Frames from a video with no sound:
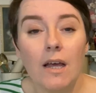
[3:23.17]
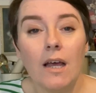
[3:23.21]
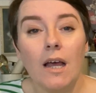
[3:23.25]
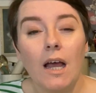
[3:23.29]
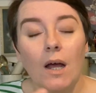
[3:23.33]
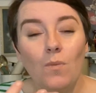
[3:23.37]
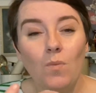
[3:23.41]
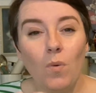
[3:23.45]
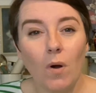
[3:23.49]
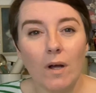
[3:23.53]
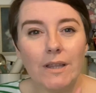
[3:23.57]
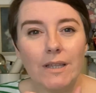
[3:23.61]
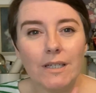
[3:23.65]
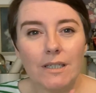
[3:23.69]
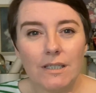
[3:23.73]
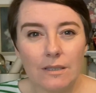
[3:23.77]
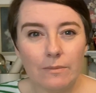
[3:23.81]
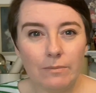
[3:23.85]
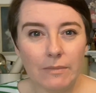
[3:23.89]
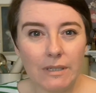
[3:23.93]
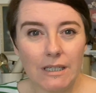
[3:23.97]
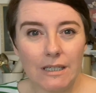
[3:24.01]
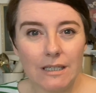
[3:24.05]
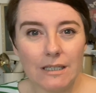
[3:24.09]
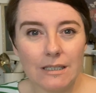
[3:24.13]
And what this
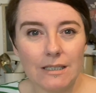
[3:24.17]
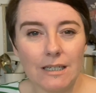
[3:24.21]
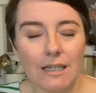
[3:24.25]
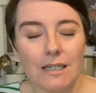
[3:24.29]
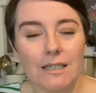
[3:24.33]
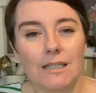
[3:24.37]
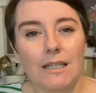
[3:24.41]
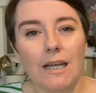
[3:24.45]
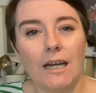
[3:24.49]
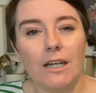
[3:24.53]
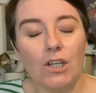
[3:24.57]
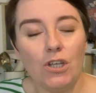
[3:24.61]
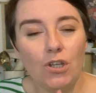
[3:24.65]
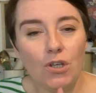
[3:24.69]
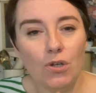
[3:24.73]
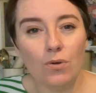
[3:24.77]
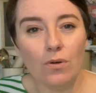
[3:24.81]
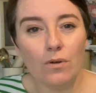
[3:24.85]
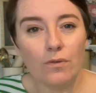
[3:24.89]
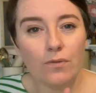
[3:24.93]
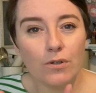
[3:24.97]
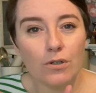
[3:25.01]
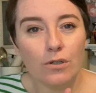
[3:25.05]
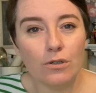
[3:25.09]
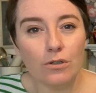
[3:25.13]
means is that you
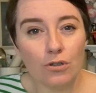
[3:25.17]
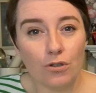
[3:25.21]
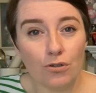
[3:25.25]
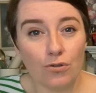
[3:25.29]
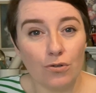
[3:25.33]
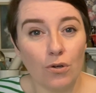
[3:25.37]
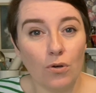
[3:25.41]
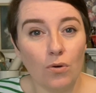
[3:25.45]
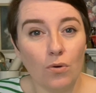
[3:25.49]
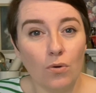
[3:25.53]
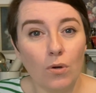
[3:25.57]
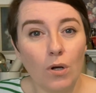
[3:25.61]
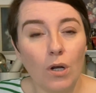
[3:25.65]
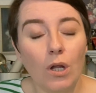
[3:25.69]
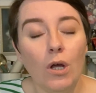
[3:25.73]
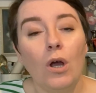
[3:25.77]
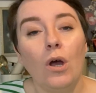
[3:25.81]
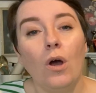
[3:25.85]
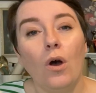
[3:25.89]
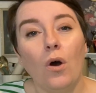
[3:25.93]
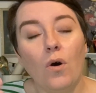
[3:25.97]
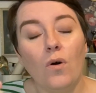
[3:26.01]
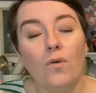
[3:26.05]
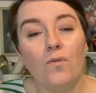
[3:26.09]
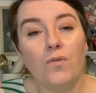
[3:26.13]
have control
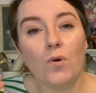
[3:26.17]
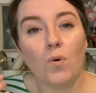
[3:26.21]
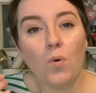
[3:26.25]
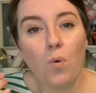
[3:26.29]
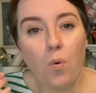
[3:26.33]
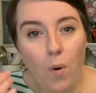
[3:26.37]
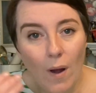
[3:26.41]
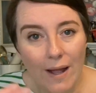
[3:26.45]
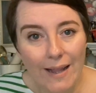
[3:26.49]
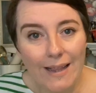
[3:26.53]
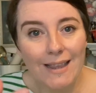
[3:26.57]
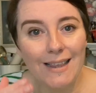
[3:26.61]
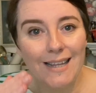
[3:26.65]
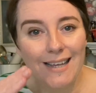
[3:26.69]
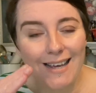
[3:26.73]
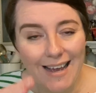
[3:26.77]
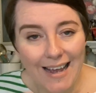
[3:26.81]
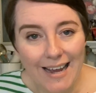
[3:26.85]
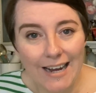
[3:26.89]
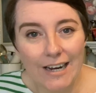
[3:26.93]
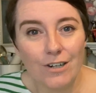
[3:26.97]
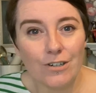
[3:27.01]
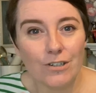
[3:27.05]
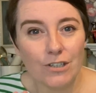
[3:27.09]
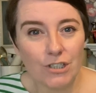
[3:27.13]
over when the
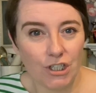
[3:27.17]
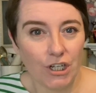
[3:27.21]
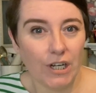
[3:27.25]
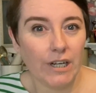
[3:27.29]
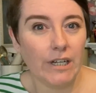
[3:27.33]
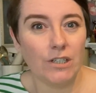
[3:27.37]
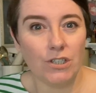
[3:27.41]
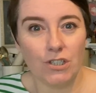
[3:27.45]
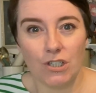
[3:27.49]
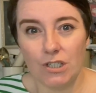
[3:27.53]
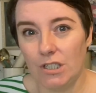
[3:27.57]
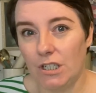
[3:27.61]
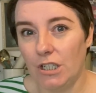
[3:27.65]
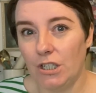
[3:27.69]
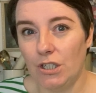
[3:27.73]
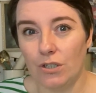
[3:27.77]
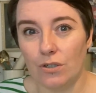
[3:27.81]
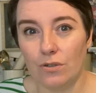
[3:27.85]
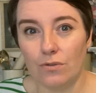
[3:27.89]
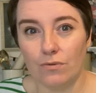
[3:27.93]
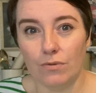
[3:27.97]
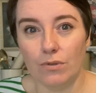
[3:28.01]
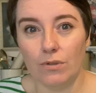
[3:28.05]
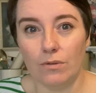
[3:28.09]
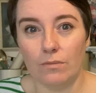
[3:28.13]
air changes in
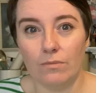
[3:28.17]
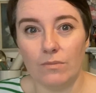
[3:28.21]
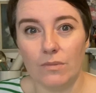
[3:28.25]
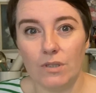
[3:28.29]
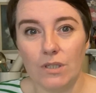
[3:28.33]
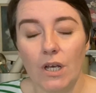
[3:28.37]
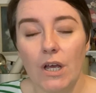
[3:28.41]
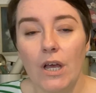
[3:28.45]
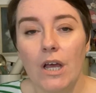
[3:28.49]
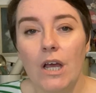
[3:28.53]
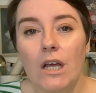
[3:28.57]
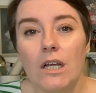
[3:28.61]
your rooms.